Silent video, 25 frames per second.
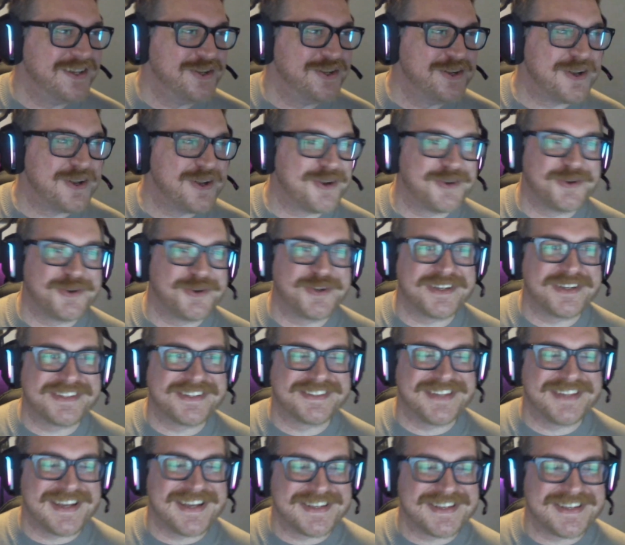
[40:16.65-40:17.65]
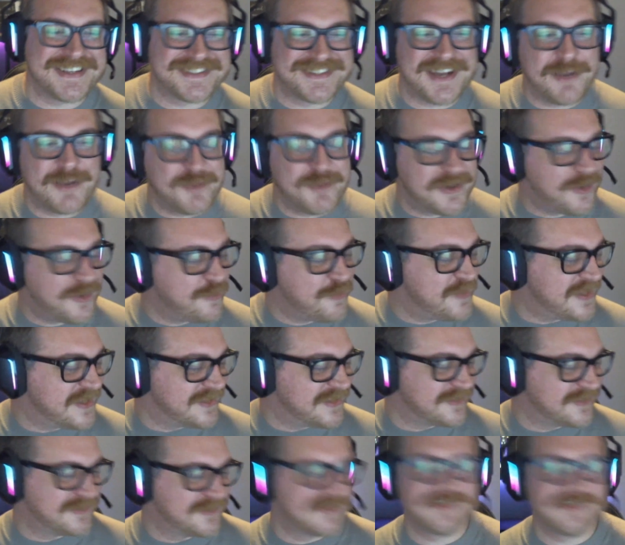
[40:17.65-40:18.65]
you know who he is. Yes, Simon
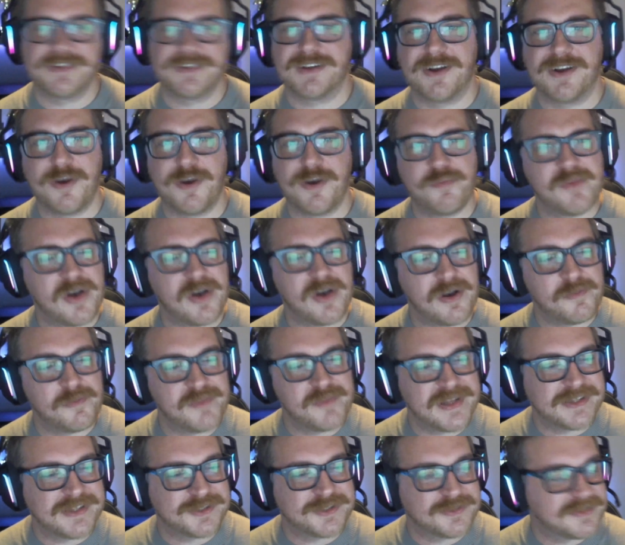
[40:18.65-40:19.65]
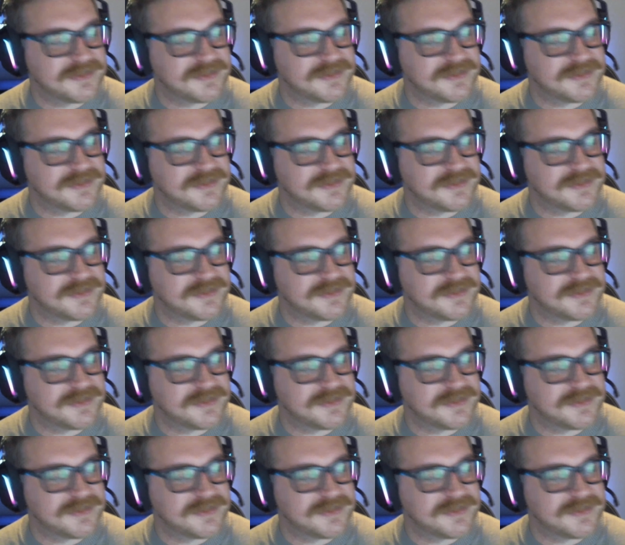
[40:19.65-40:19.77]
Homendel. Homendel.